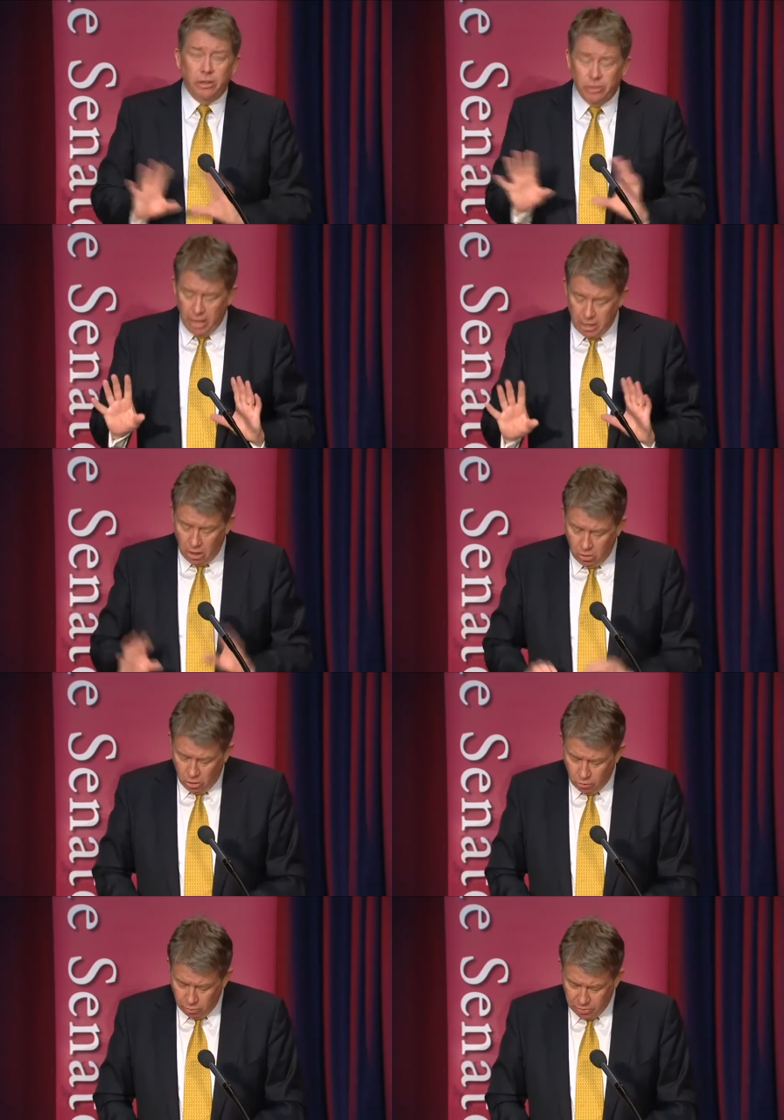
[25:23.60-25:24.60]
That no
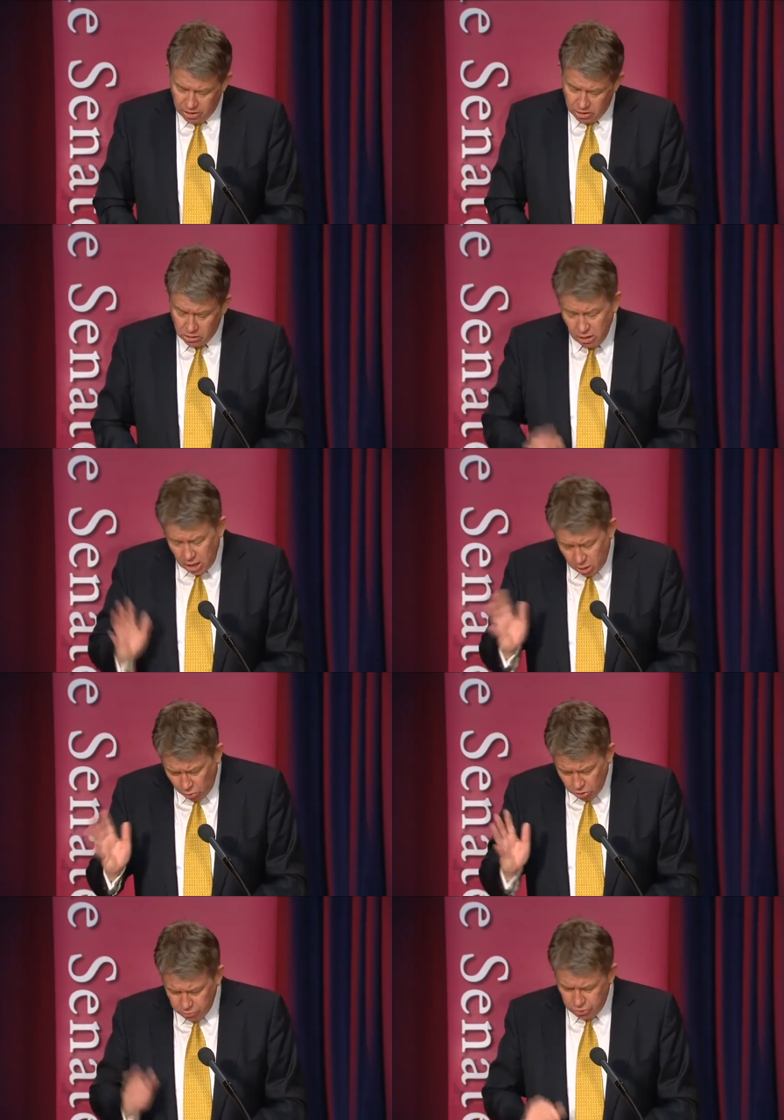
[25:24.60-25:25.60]
longer appears. It
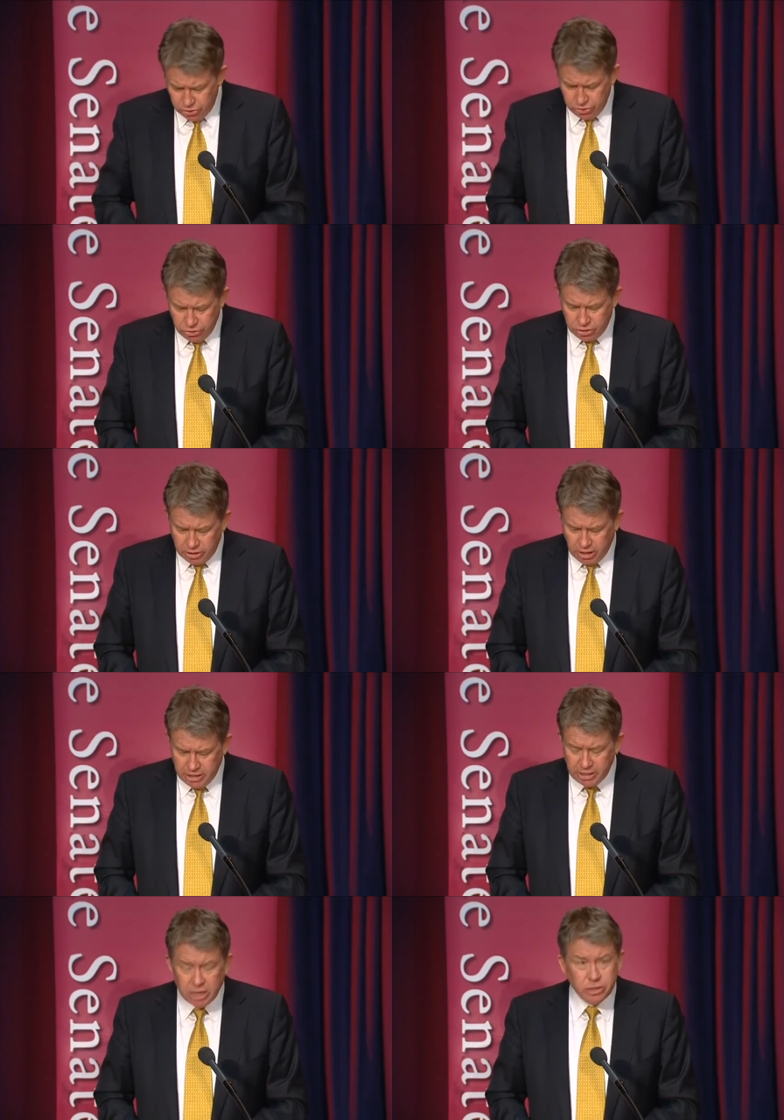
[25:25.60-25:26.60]
wasn't produced in
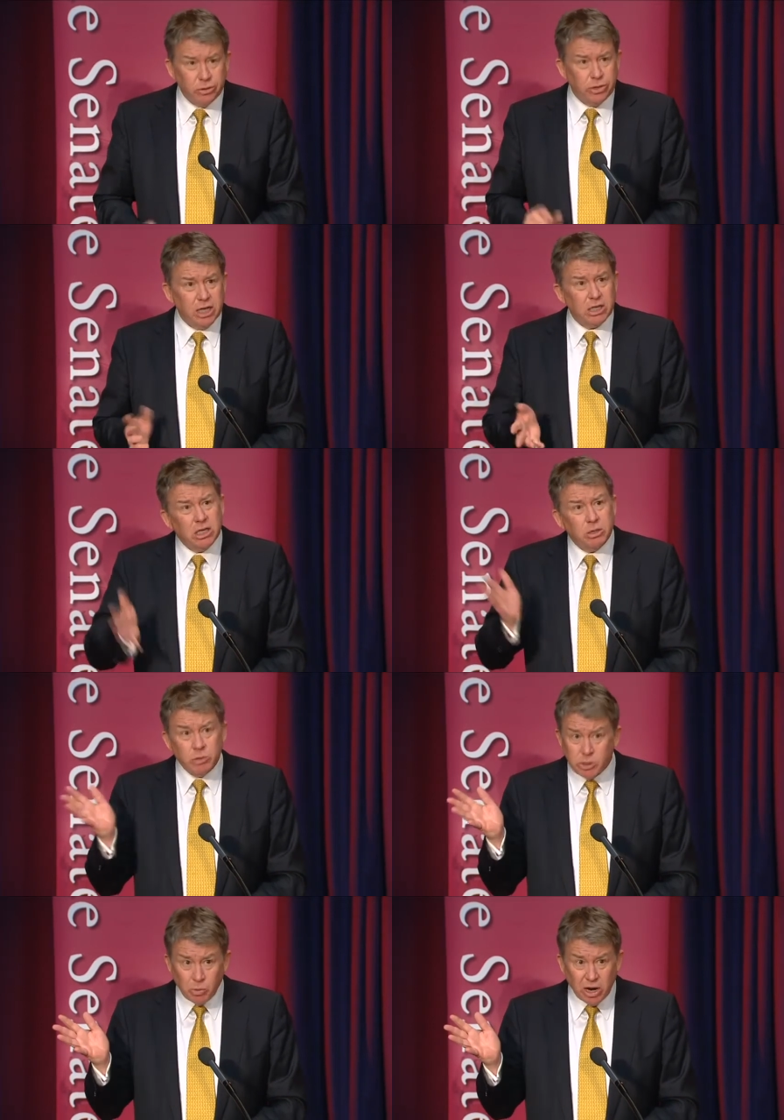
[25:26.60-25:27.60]
1999-2000 because there
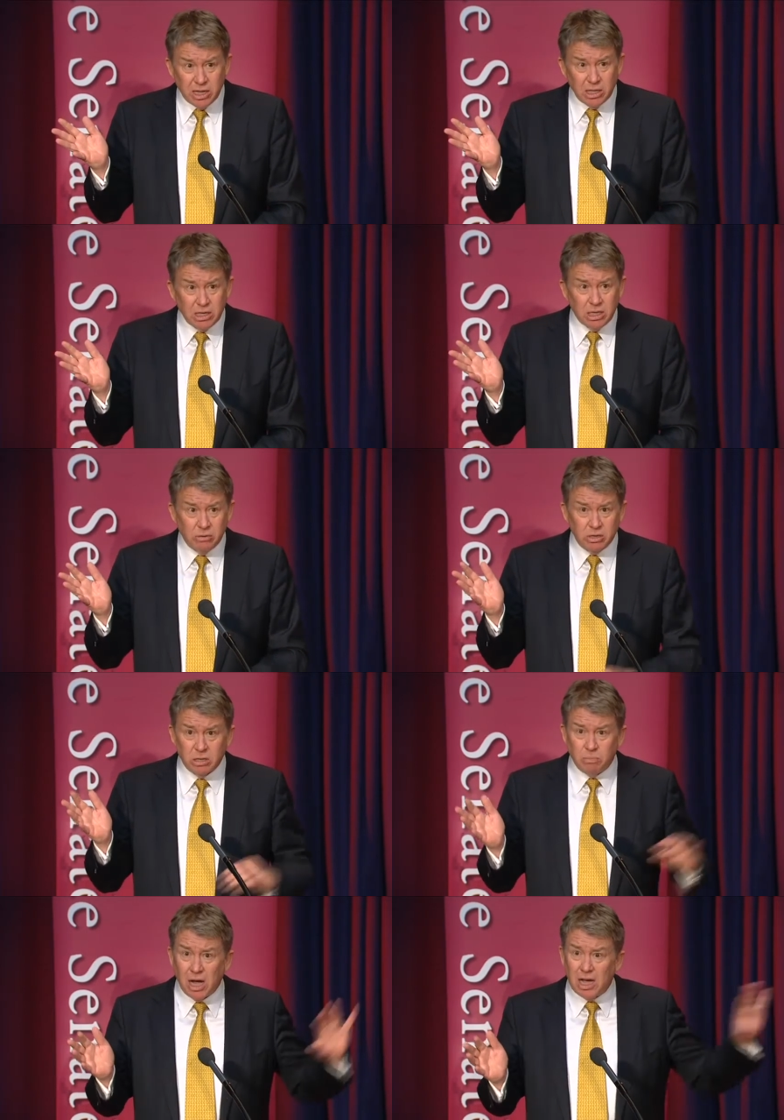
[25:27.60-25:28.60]
was a break in the series.
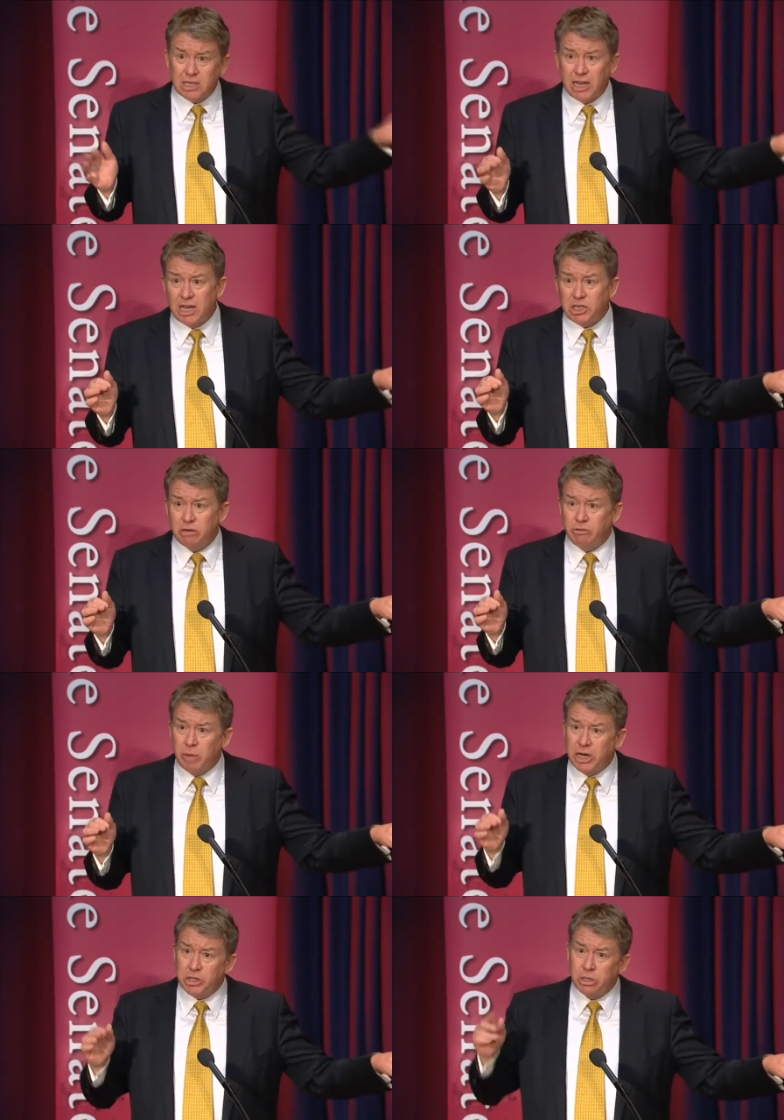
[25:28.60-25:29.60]
The past cash
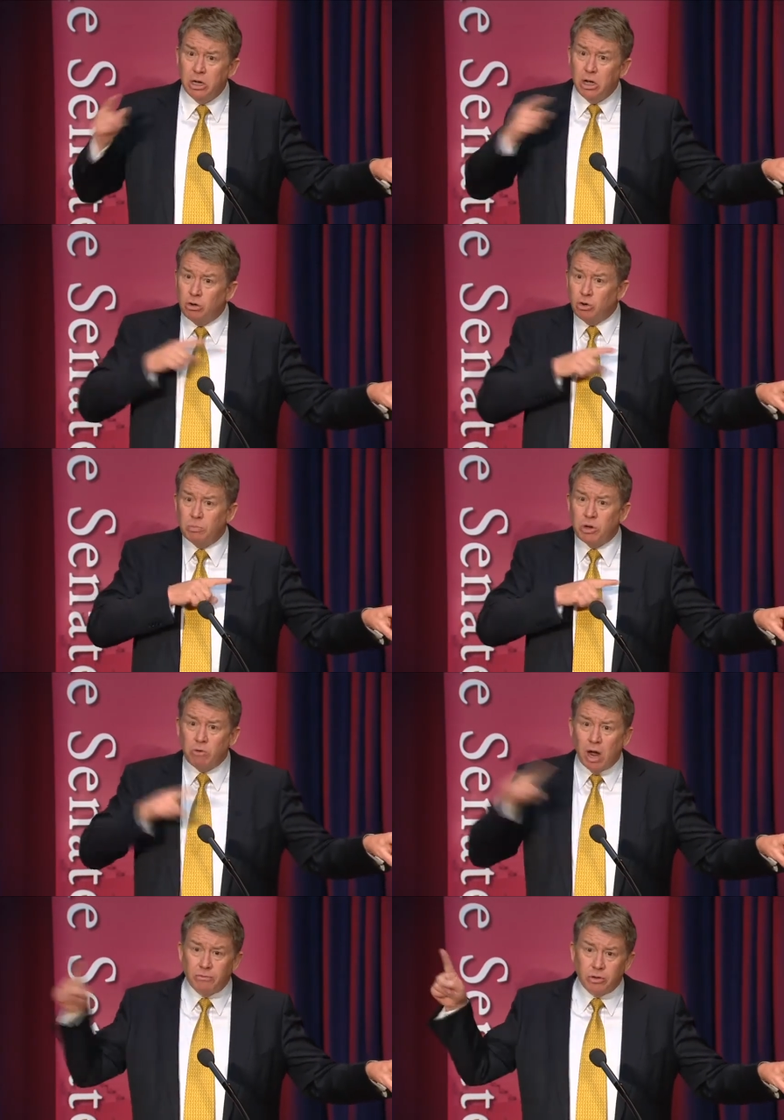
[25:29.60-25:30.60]
information couldn't be
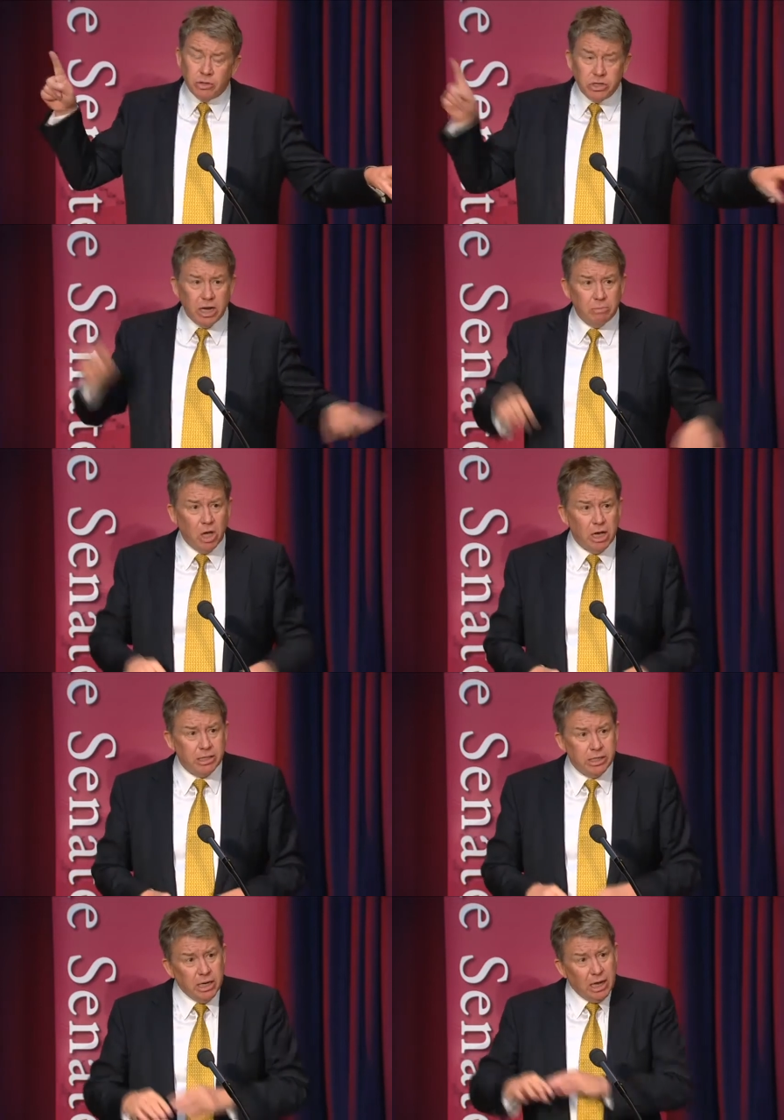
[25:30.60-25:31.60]
graphed on the same
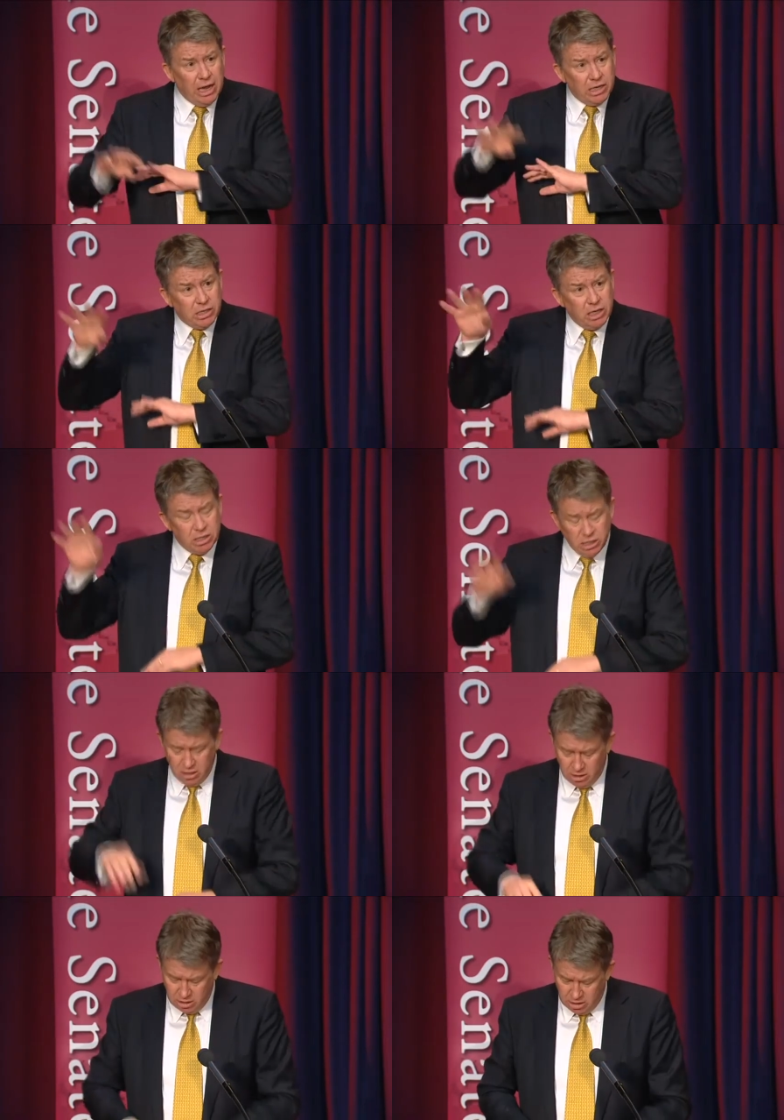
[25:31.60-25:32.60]
lines as, as
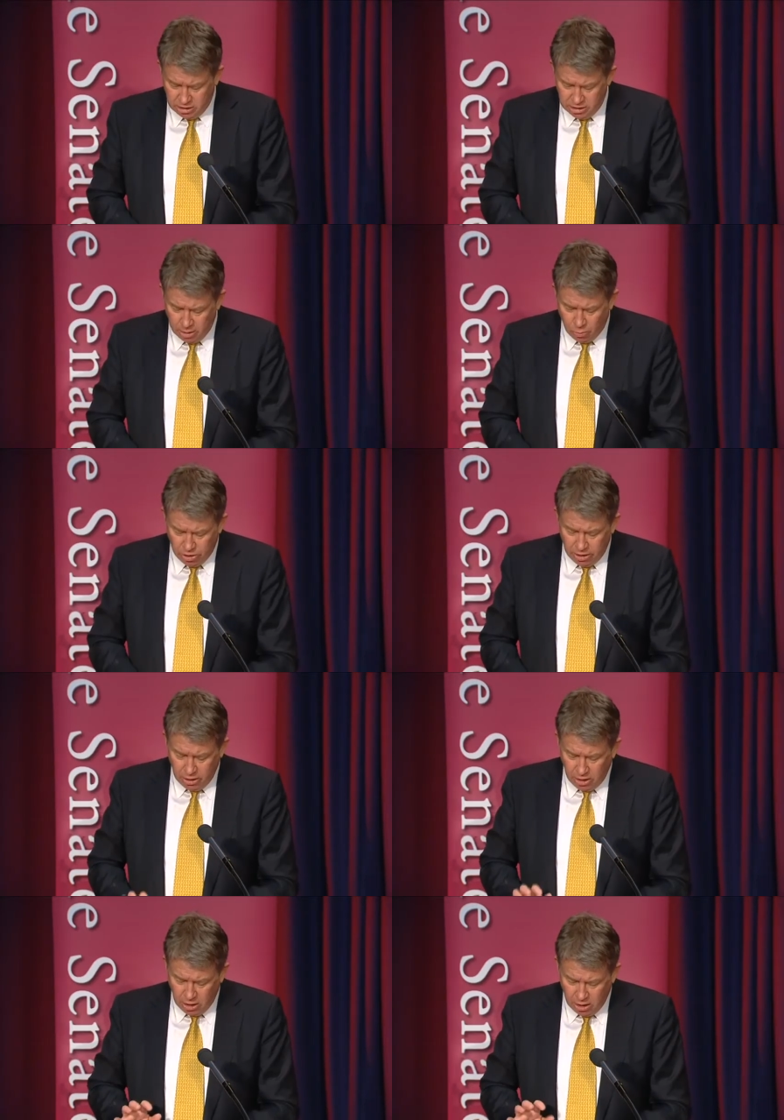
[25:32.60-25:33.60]
the contemporary
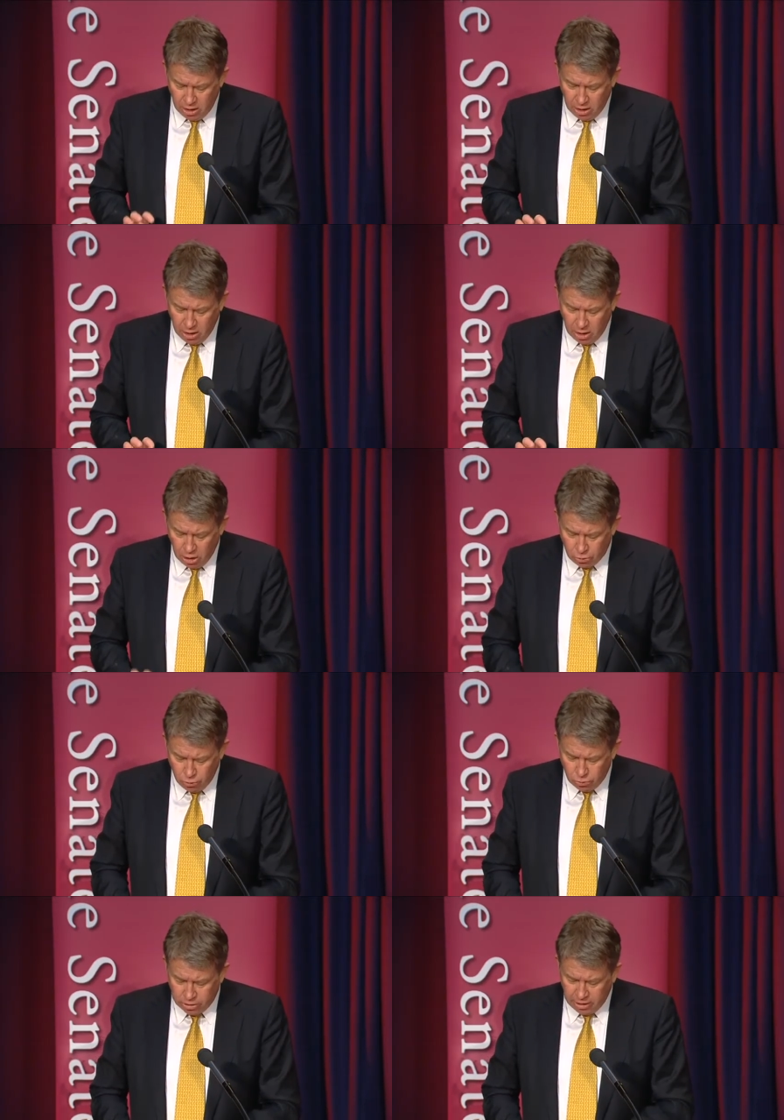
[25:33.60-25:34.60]
uh,
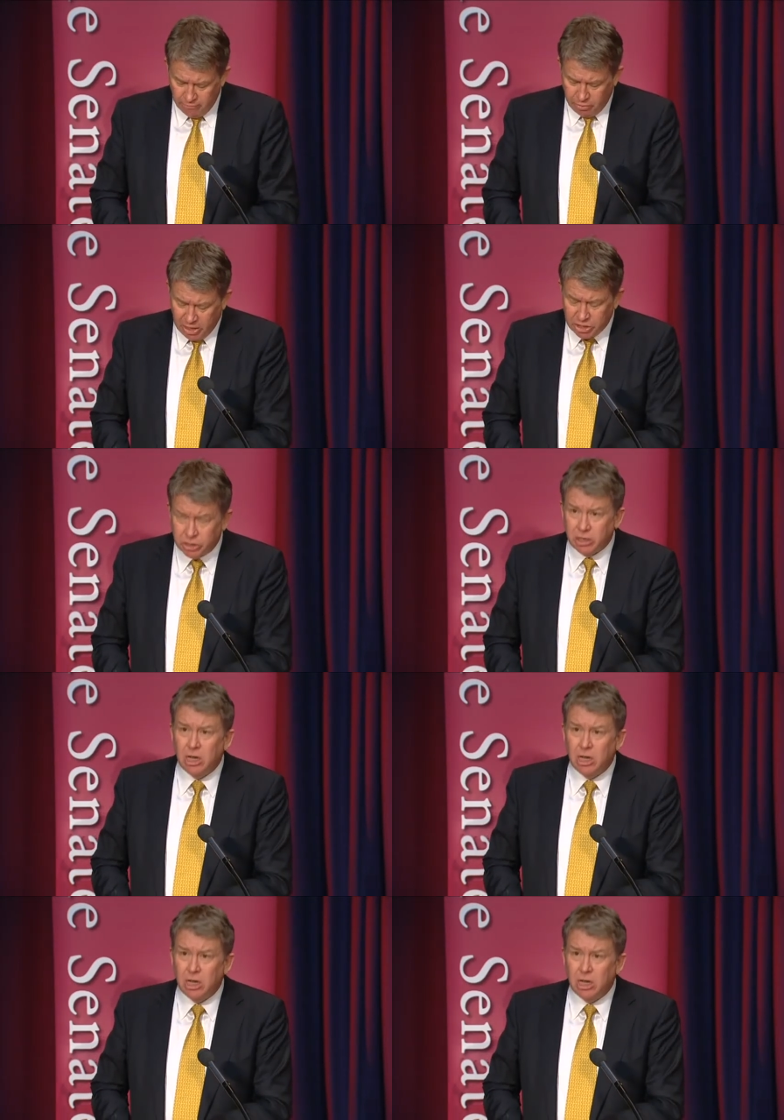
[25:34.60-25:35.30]
accrual information.